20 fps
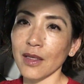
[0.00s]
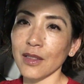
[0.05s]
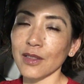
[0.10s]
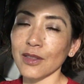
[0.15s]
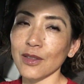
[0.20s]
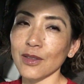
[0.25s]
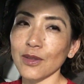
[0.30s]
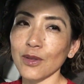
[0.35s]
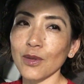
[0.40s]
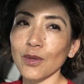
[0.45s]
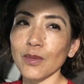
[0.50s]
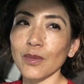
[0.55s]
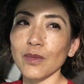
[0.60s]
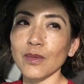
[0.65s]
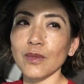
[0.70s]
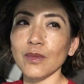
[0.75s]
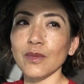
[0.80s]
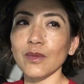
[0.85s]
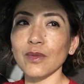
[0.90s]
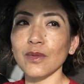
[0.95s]
So
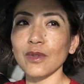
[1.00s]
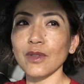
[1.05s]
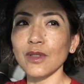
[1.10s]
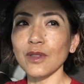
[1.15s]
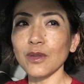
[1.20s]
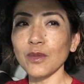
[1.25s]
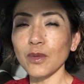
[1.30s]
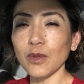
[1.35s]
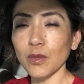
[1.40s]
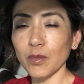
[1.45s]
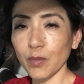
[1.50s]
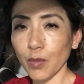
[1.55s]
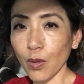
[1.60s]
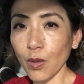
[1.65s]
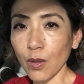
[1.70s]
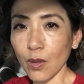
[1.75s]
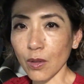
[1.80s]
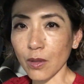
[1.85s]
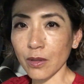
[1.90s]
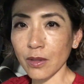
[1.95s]
you were
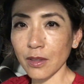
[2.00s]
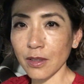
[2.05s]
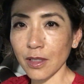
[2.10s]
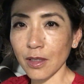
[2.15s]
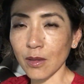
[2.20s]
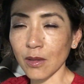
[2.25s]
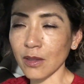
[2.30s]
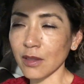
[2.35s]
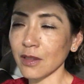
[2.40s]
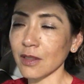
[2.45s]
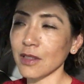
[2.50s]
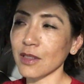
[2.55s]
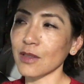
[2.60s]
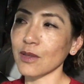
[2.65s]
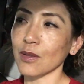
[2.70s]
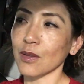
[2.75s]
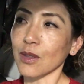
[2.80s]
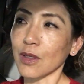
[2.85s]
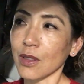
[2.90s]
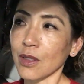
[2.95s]
born on this
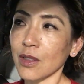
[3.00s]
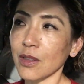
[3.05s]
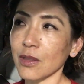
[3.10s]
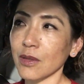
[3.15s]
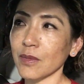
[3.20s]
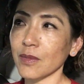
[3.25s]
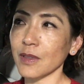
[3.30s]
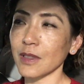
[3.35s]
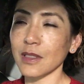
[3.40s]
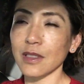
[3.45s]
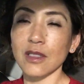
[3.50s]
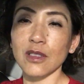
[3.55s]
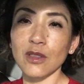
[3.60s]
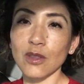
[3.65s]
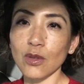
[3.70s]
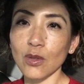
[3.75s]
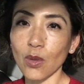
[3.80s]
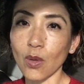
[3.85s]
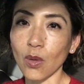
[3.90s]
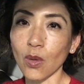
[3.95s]
earth with this
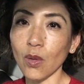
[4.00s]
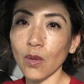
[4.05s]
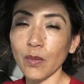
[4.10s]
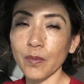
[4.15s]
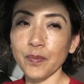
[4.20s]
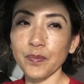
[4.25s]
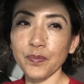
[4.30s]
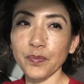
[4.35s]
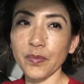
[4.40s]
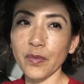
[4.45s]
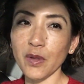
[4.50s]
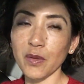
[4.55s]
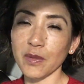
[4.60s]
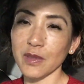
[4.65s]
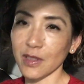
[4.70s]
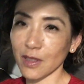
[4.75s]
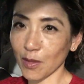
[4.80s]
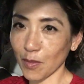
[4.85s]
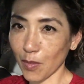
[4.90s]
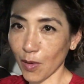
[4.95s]
soul,
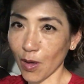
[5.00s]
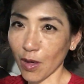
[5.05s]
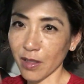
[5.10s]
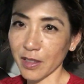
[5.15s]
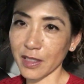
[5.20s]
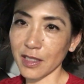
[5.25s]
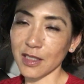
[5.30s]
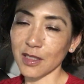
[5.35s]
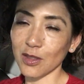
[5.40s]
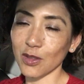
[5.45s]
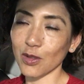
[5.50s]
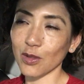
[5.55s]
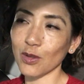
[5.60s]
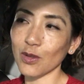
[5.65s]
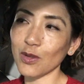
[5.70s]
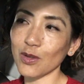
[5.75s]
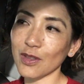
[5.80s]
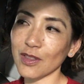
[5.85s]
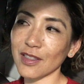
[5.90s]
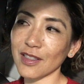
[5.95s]
with the body
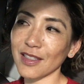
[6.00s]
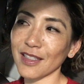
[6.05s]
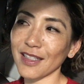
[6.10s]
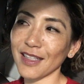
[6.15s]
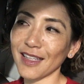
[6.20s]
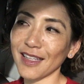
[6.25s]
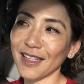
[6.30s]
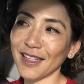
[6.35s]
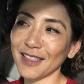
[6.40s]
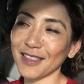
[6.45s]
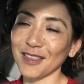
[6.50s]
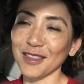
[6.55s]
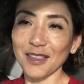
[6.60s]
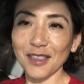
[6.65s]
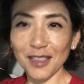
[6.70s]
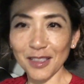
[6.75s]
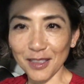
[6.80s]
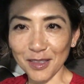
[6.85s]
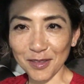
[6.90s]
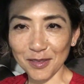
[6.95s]
suit to
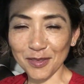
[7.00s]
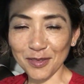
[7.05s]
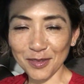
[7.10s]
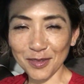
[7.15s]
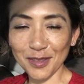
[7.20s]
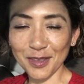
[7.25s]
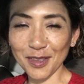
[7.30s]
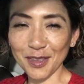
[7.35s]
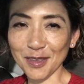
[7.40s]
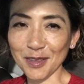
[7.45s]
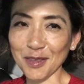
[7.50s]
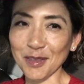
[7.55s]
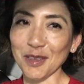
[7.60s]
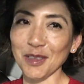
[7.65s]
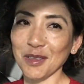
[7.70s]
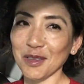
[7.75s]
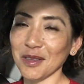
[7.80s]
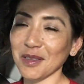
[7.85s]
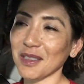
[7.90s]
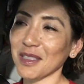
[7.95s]
live,
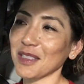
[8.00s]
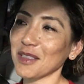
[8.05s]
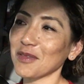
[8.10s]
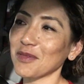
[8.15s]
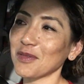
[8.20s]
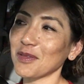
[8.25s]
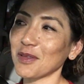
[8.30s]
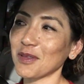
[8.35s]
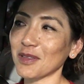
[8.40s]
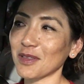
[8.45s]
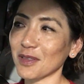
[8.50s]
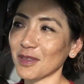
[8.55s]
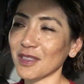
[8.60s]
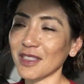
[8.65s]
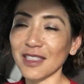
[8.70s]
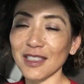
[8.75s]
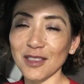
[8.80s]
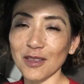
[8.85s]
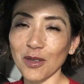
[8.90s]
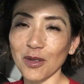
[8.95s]
your life on
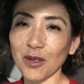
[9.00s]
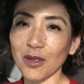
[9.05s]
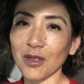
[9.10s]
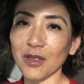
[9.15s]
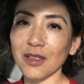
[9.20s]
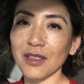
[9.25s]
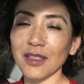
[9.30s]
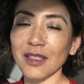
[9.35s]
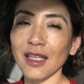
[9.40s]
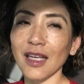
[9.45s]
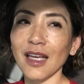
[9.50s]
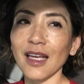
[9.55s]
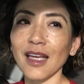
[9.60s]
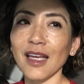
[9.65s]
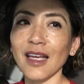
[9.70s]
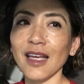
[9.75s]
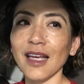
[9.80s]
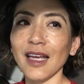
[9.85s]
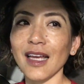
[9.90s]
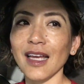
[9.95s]
this earth,
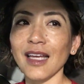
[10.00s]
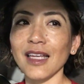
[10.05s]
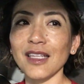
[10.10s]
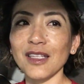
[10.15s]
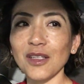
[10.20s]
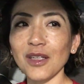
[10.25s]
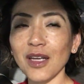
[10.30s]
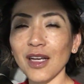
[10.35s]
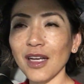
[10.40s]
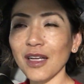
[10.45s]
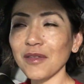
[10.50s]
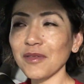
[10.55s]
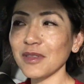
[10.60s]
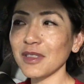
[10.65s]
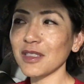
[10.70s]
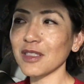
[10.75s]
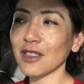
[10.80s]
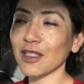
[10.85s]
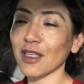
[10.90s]
and you have this